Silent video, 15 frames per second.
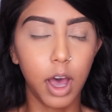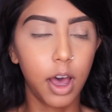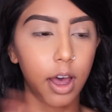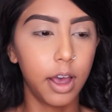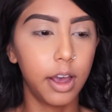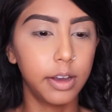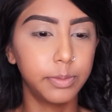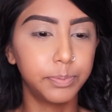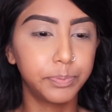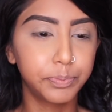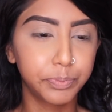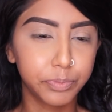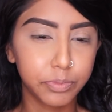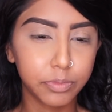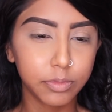I
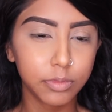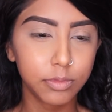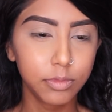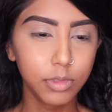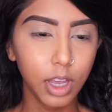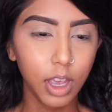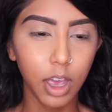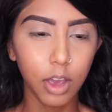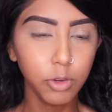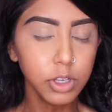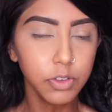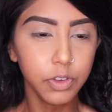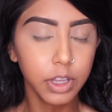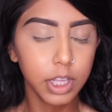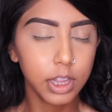
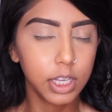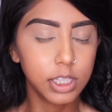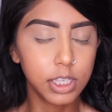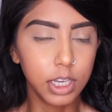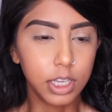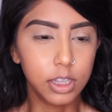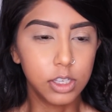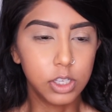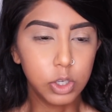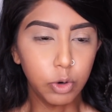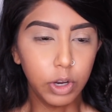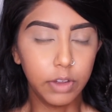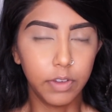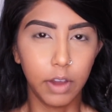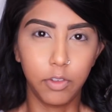always feel like that's like the
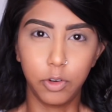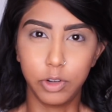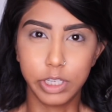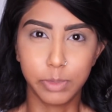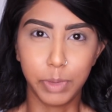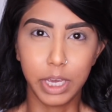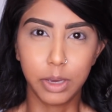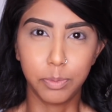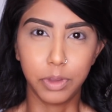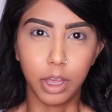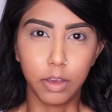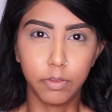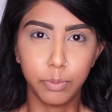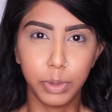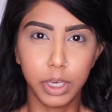story of everyone's makeup
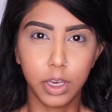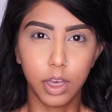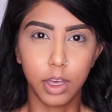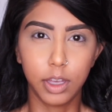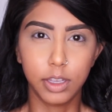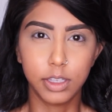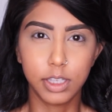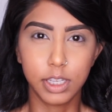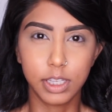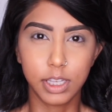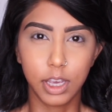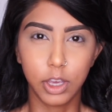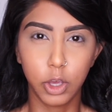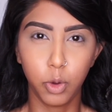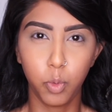life, because it's
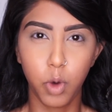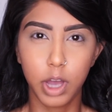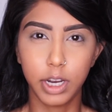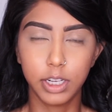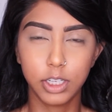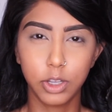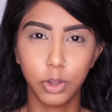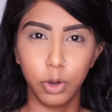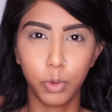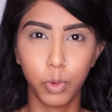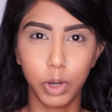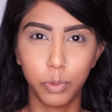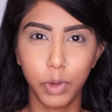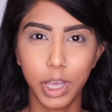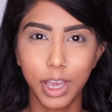like you want it to look
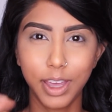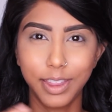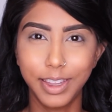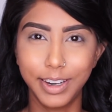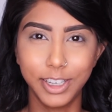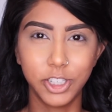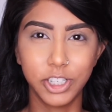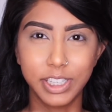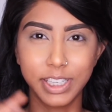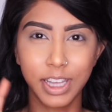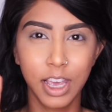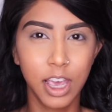one way and then it just